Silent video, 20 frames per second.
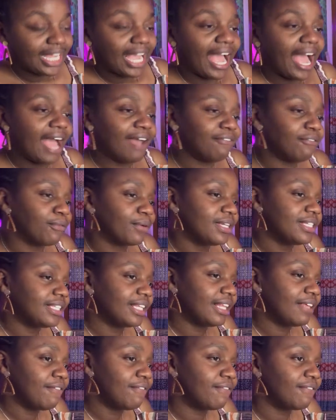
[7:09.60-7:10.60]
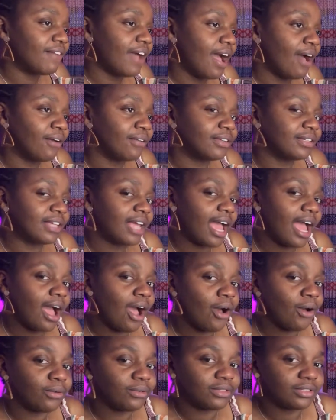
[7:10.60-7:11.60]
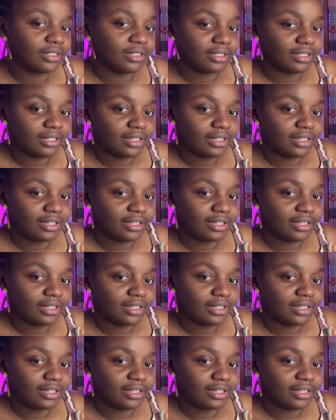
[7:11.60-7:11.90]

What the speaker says: I've recently found out